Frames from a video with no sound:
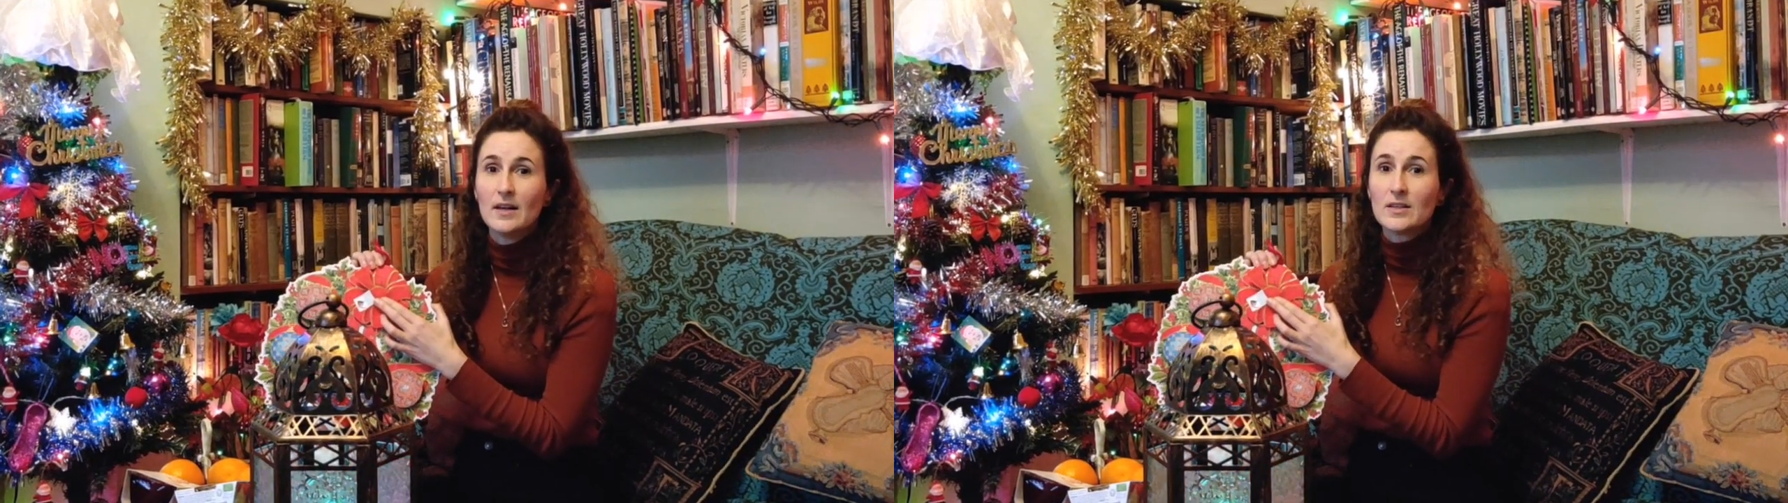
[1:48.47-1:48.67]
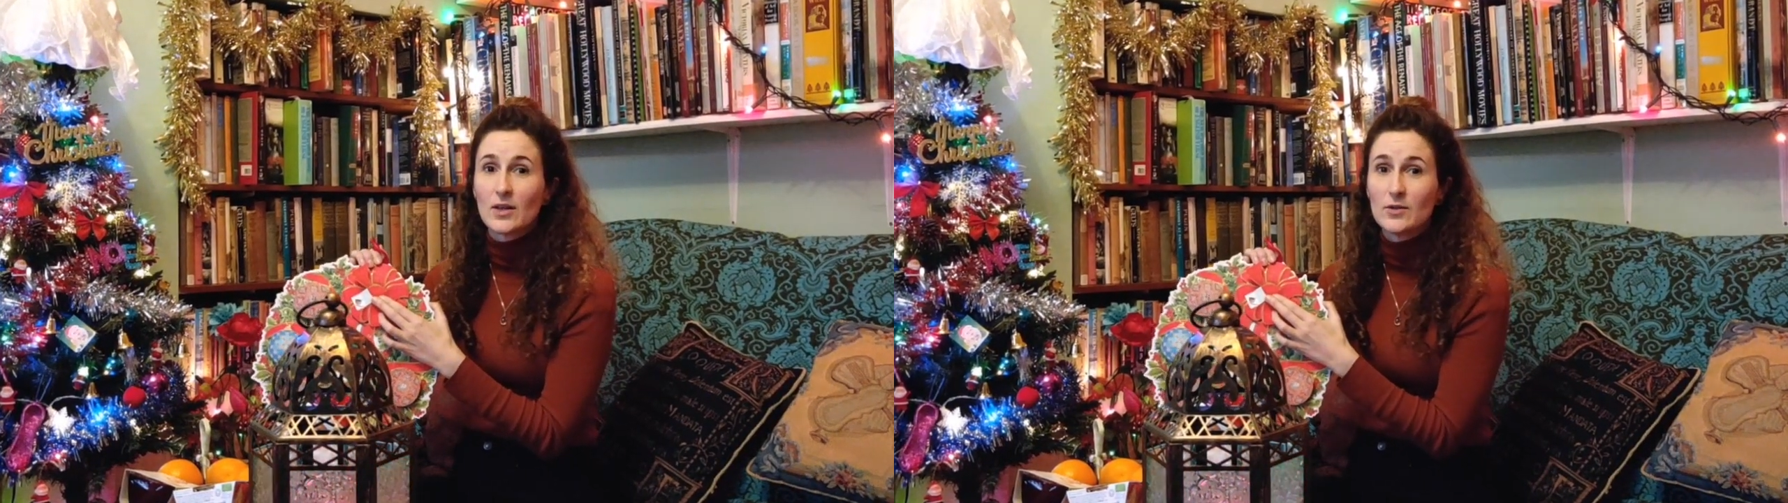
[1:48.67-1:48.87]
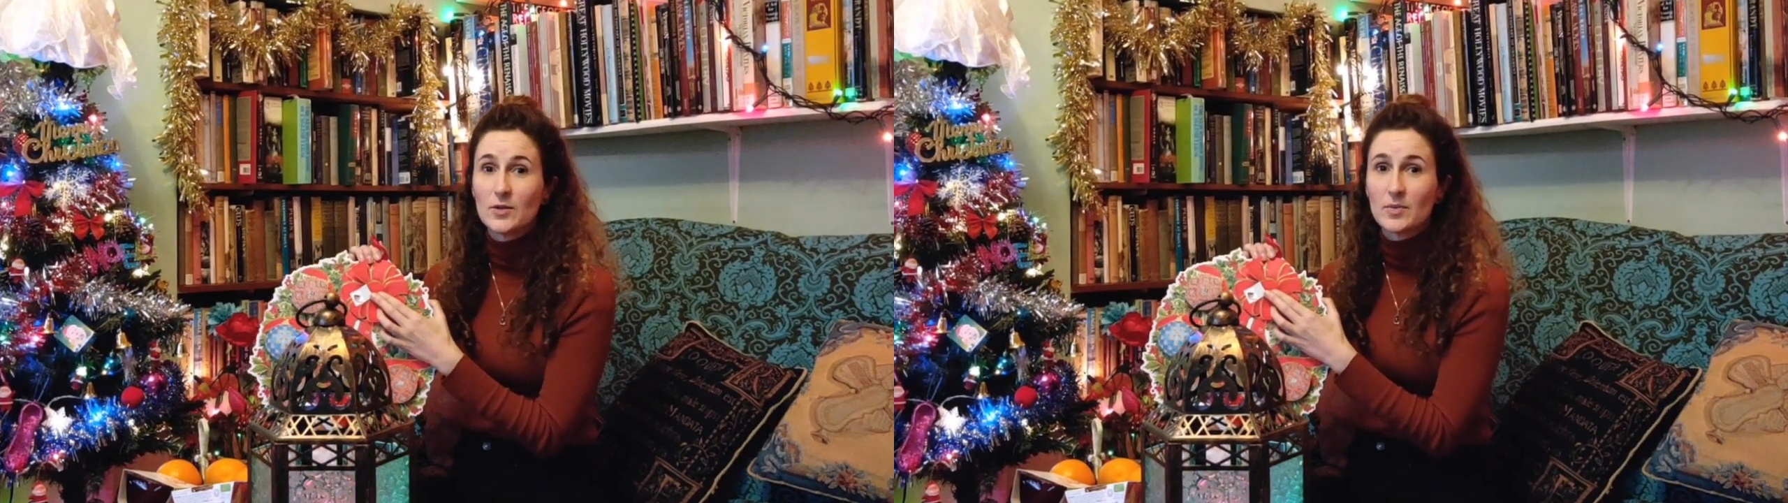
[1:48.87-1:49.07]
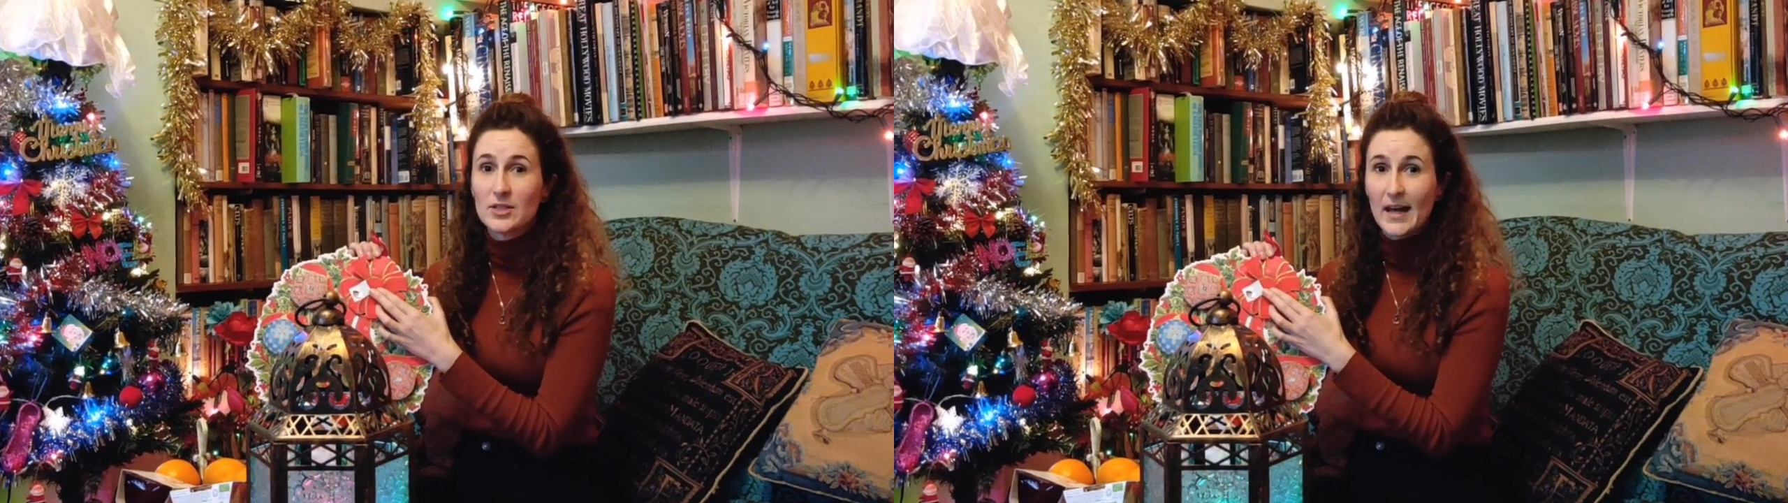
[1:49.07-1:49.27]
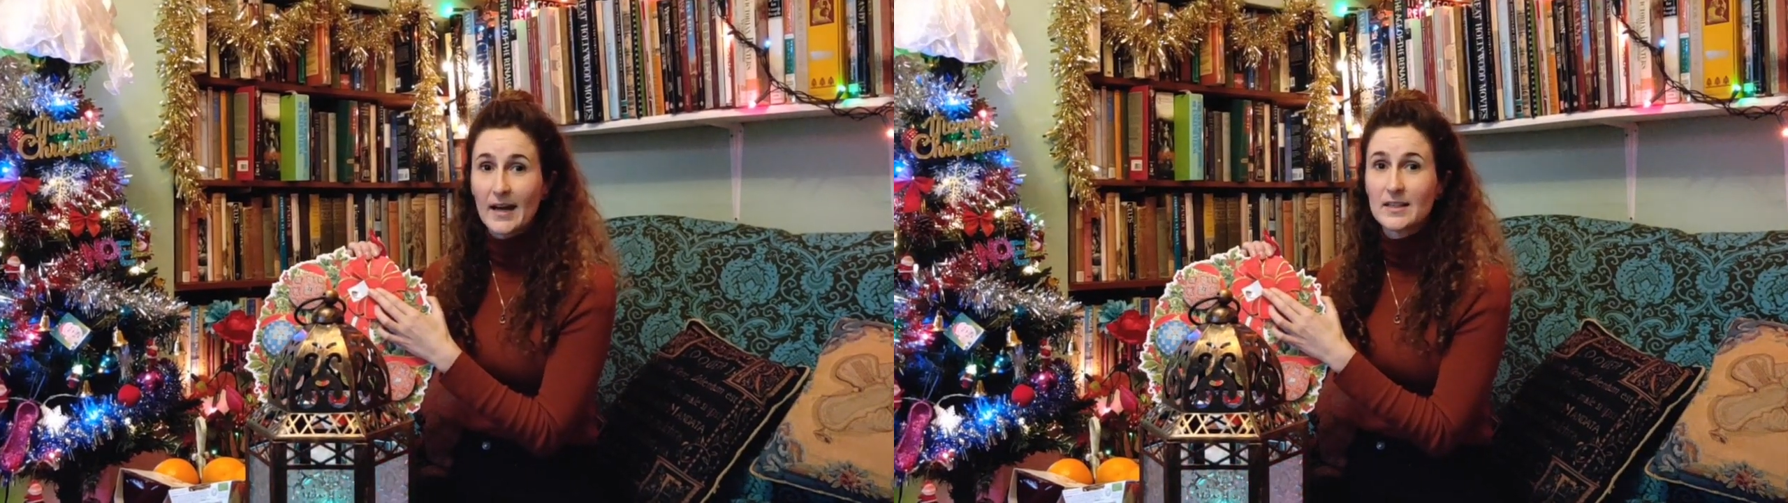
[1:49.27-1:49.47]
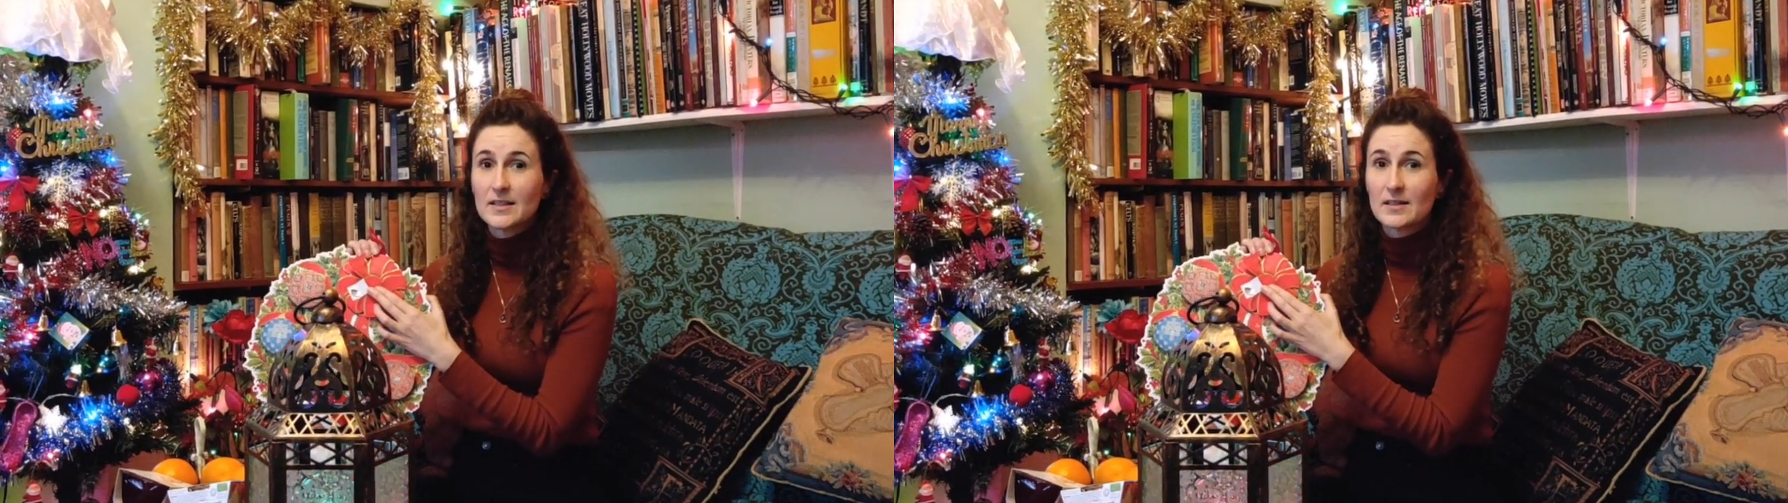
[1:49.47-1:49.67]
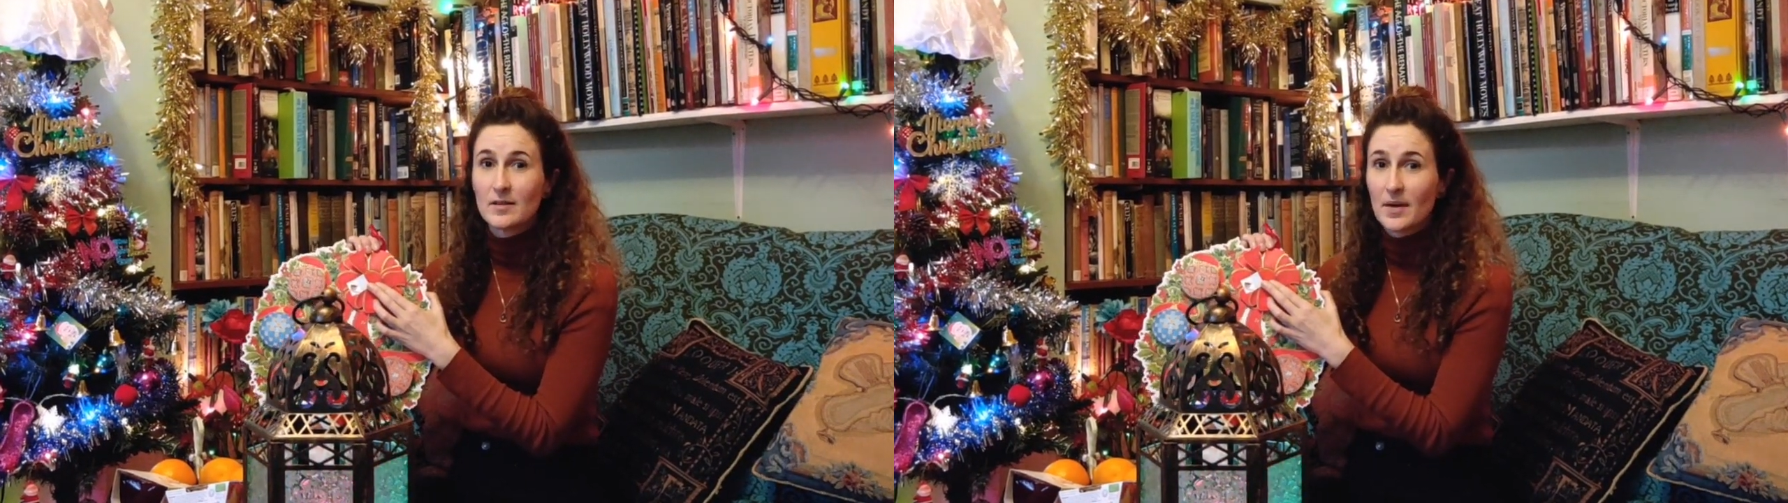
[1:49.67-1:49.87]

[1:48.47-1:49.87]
So to protect